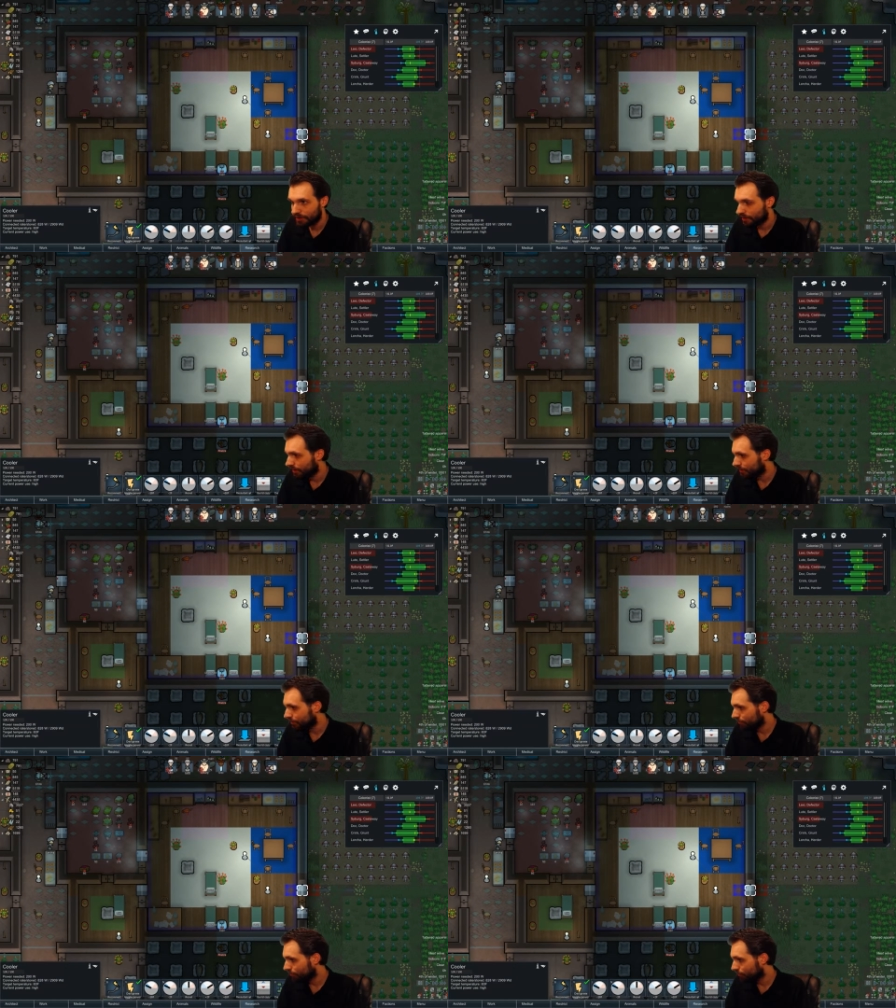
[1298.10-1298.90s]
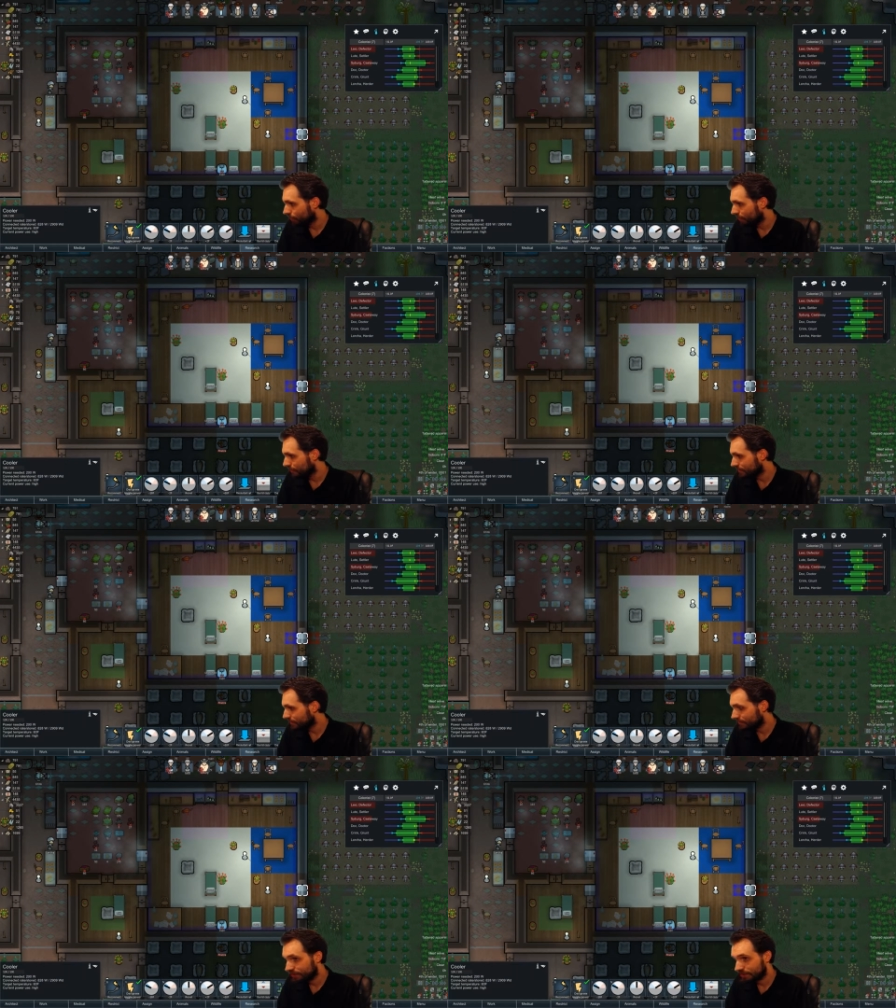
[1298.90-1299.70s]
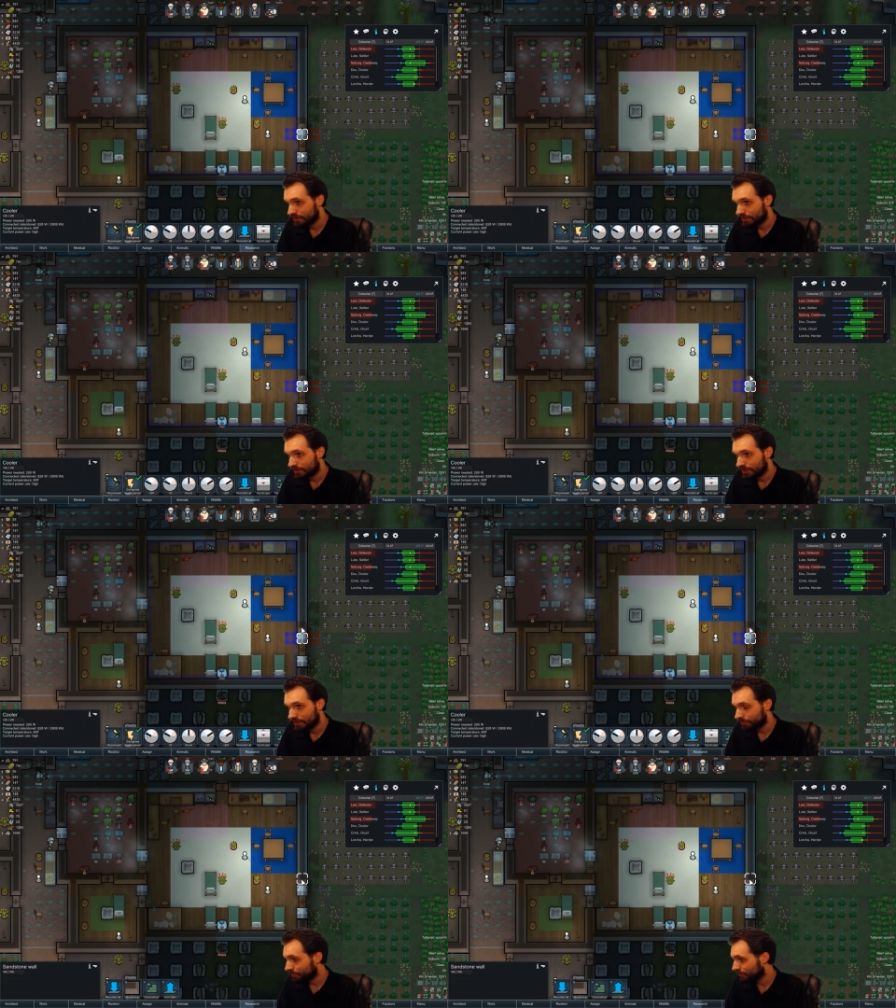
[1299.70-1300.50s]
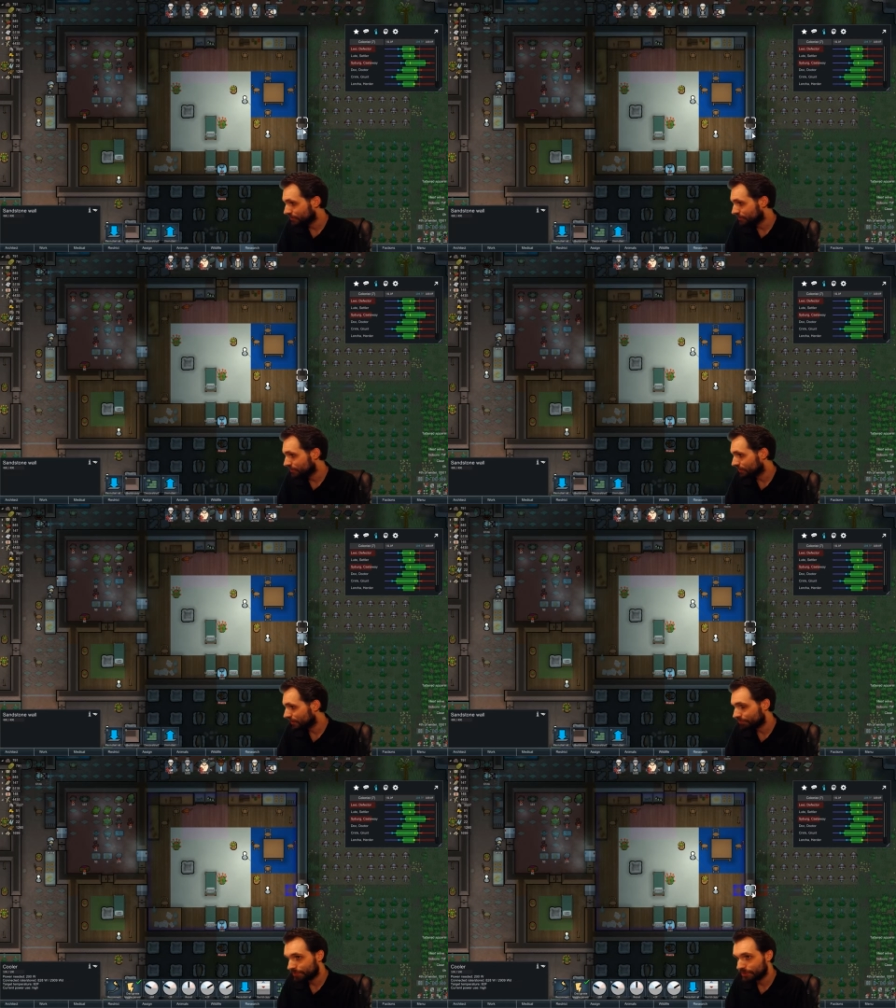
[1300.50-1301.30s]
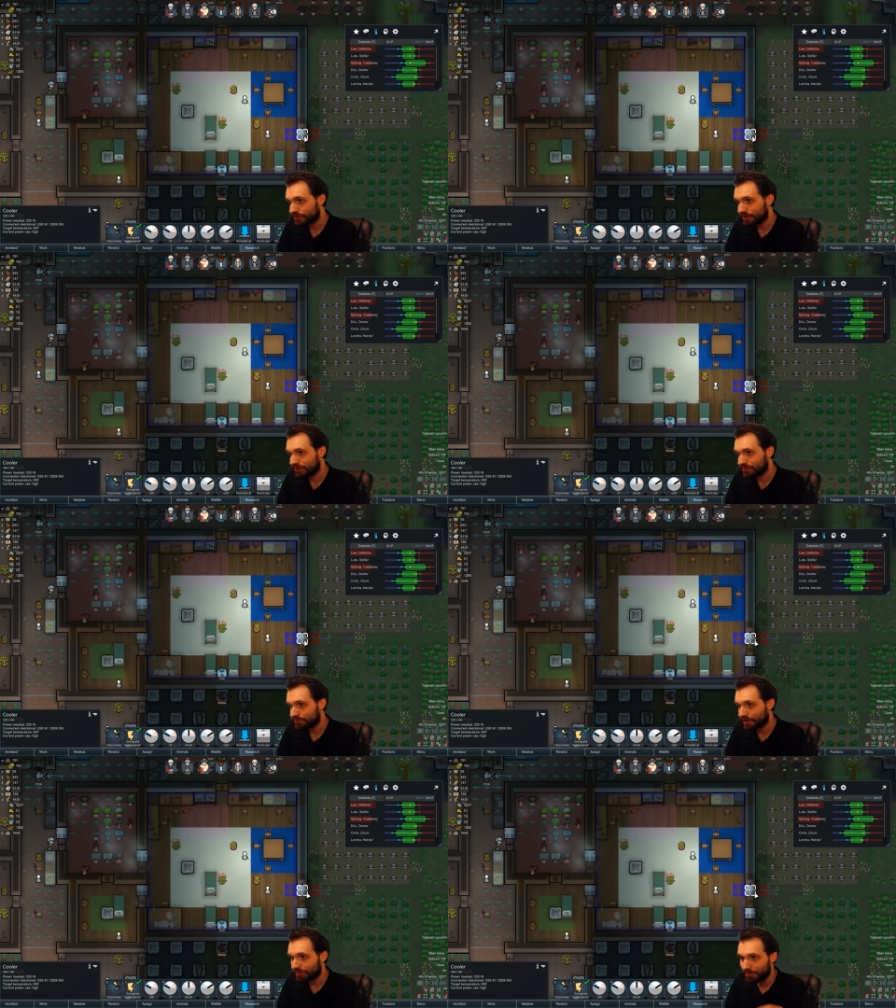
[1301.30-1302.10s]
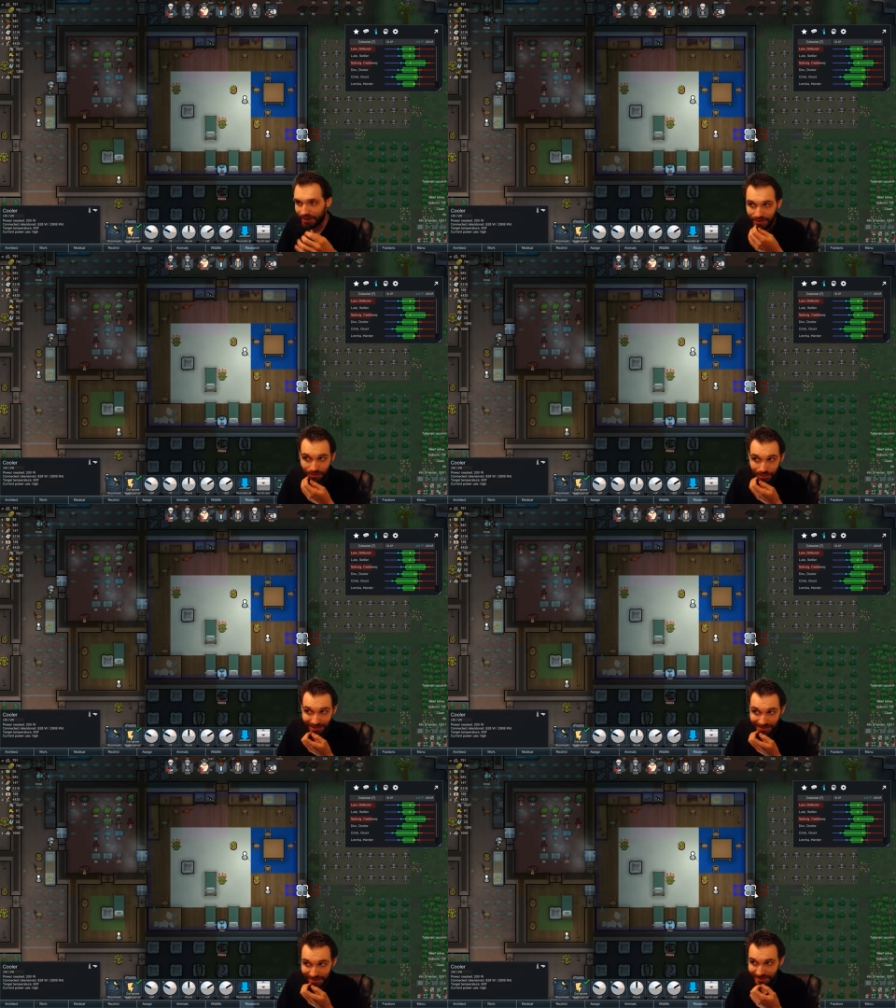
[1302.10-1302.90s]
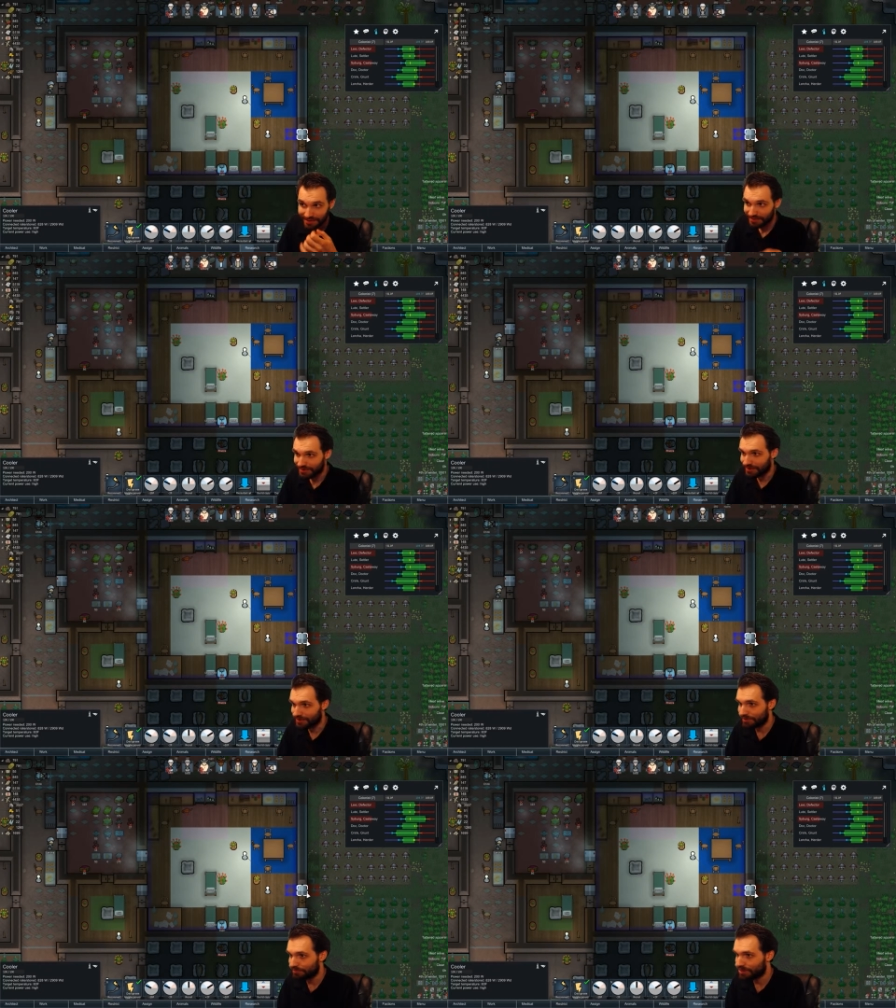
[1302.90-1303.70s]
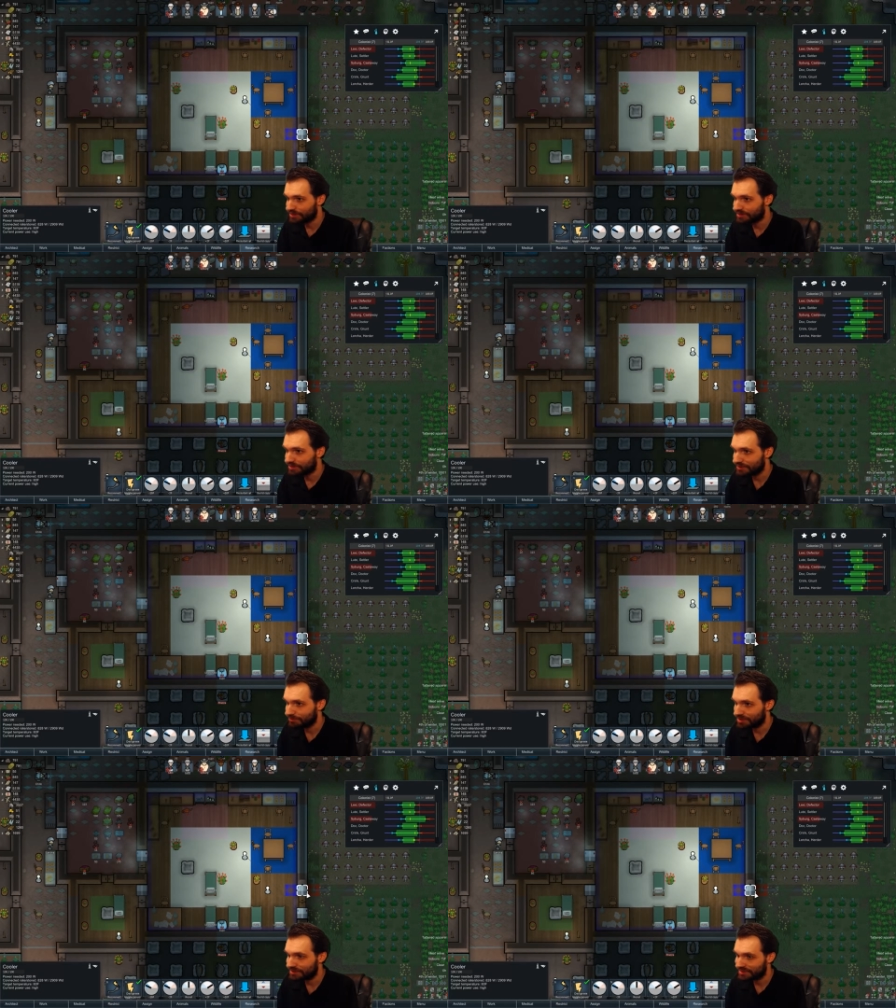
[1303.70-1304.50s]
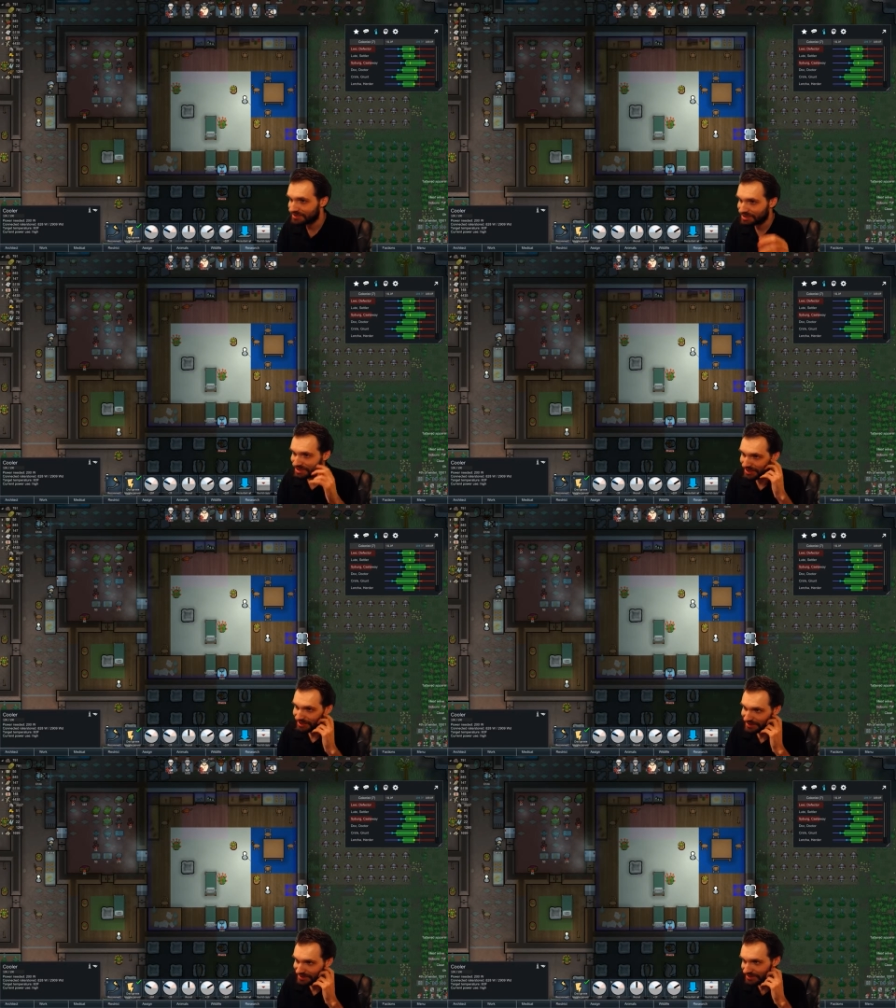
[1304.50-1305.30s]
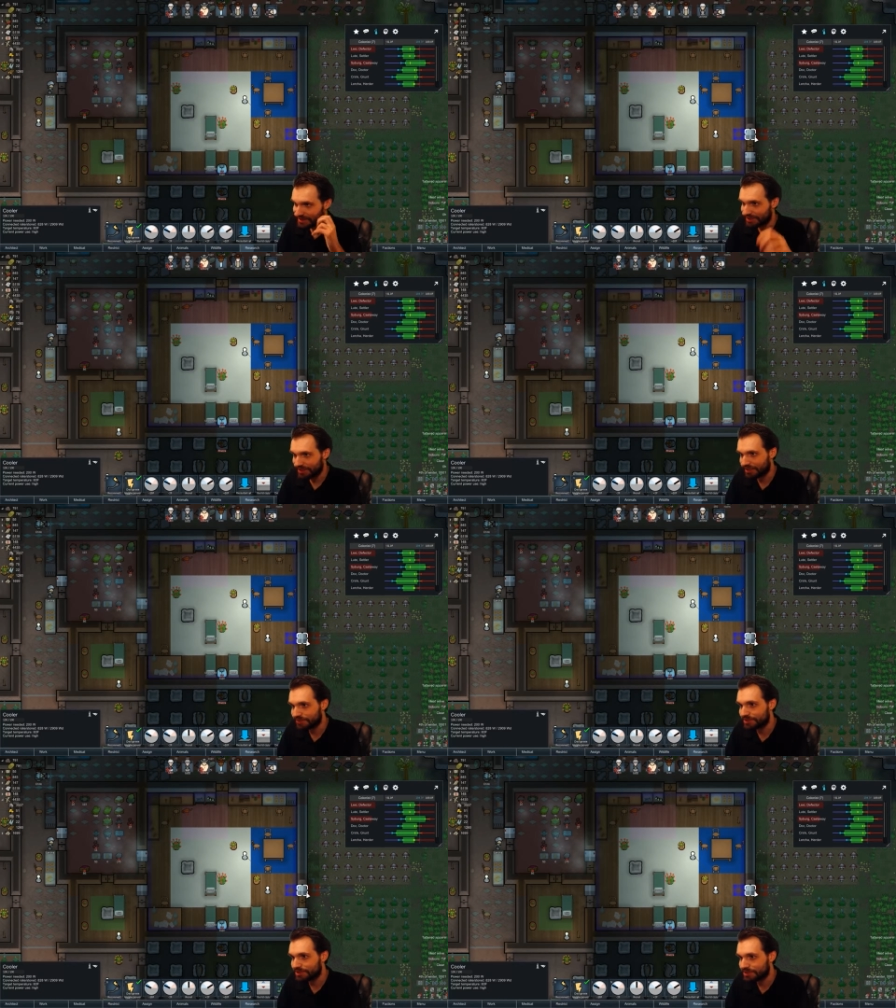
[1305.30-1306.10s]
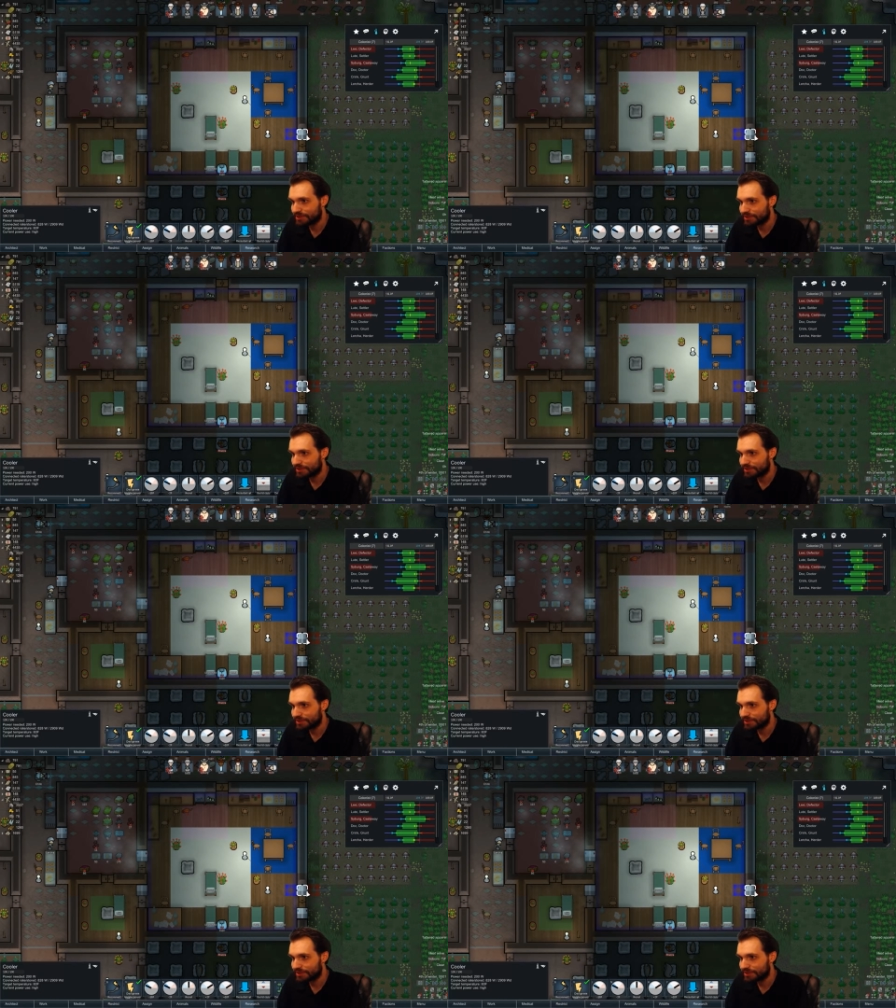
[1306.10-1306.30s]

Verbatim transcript: and you know what? I'm gonna stop building those right by the doors because it means it means shitty, shitty cover.